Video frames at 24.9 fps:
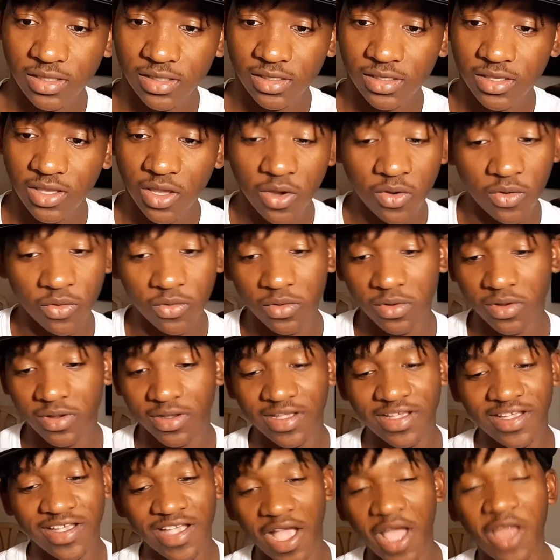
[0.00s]
yo,
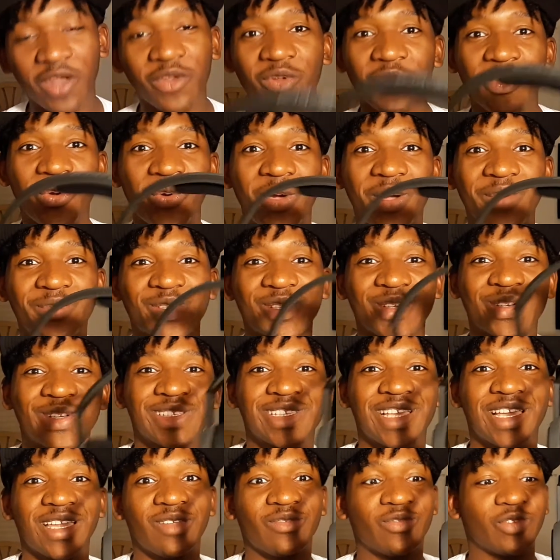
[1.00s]
I don't know why I'm so
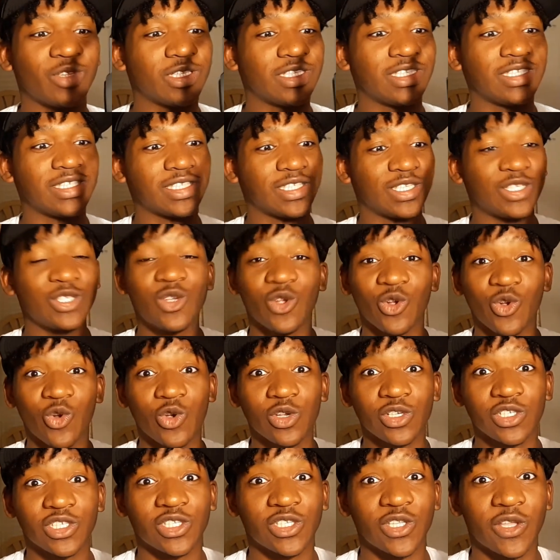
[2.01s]
excited for these. These are
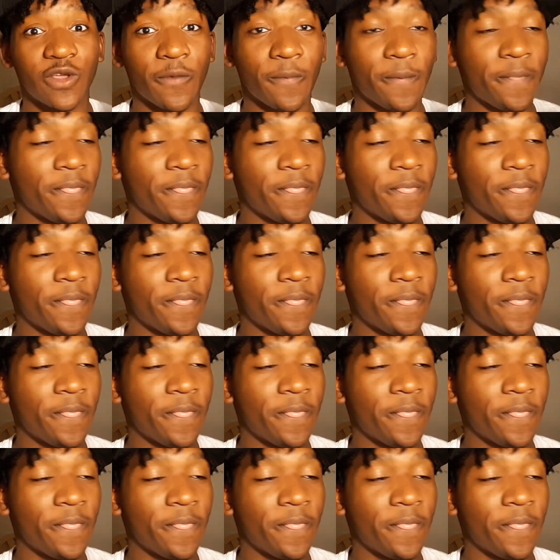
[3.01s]
gorgeous though.